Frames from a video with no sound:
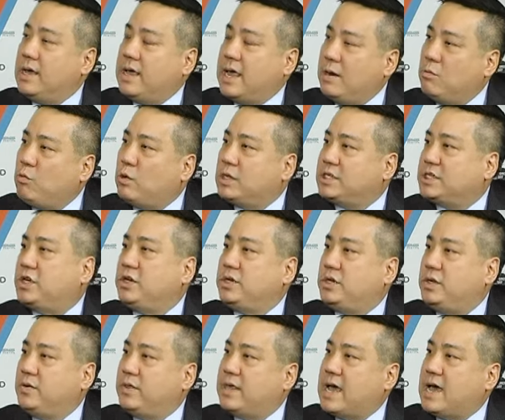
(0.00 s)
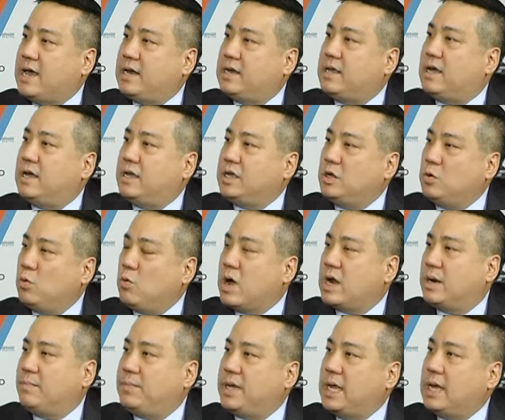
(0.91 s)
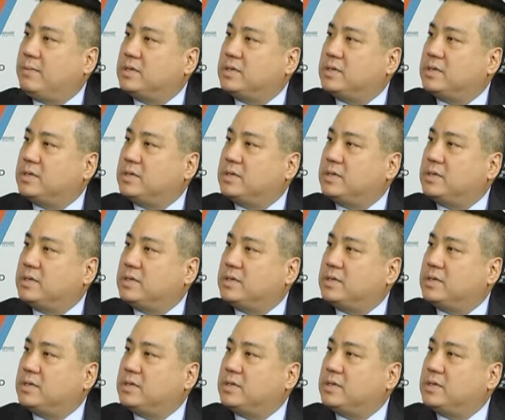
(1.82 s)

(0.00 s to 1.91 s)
And once you do that, you want to be